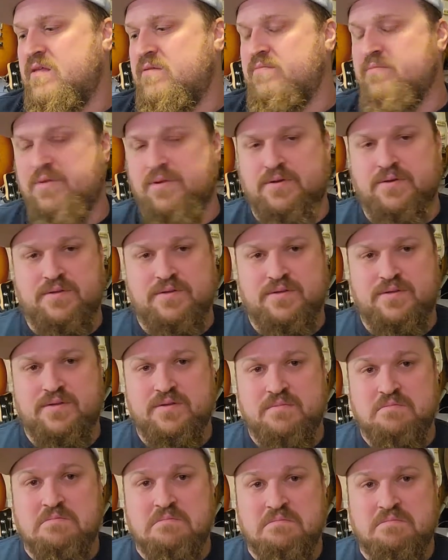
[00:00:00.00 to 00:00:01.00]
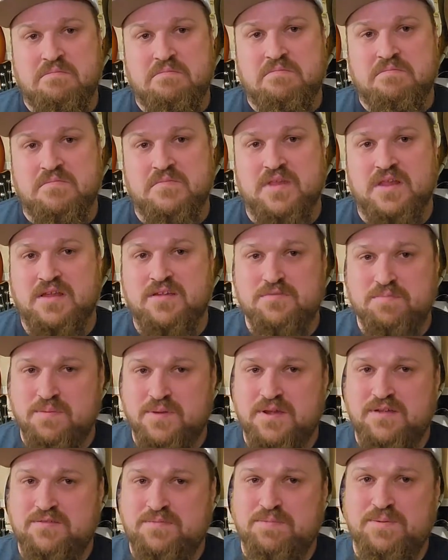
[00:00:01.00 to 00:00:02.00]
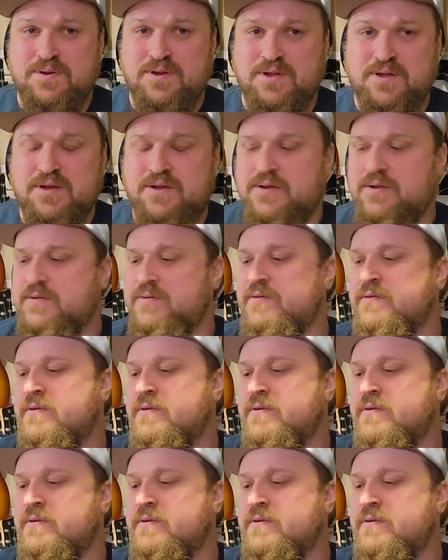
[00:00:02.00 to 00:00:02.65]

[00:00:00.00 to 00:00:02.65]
but it's pretty good.